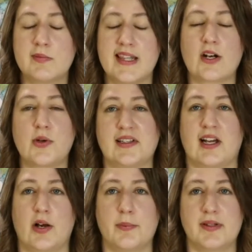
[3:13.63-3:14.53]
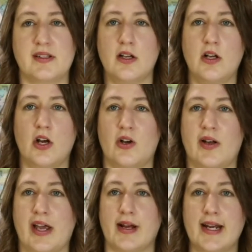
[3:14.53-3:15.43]
That always helps.
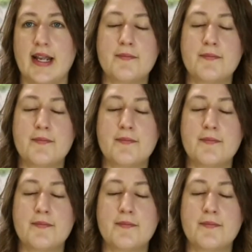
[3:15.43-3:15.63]
Okay, ready?